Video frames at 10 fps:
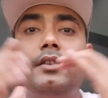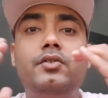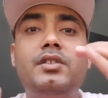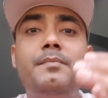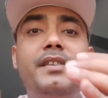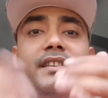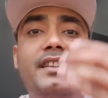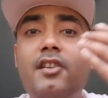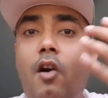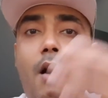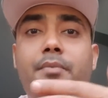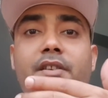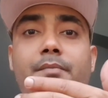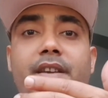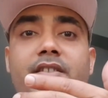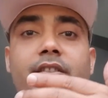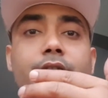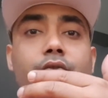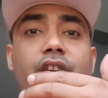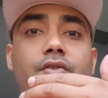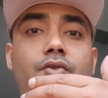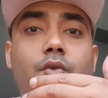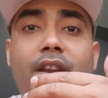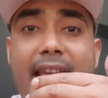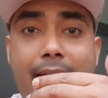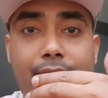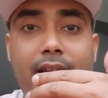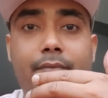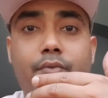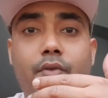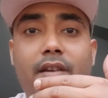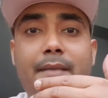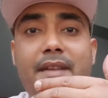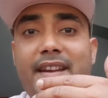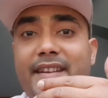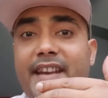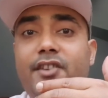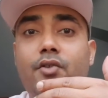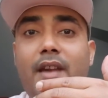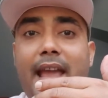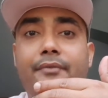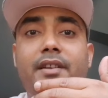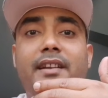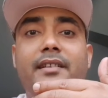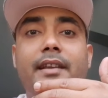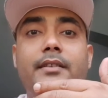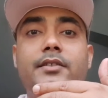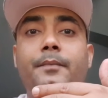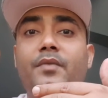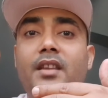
You simply need an opt-in page, you need to join an affiliate program and get your affiliate links.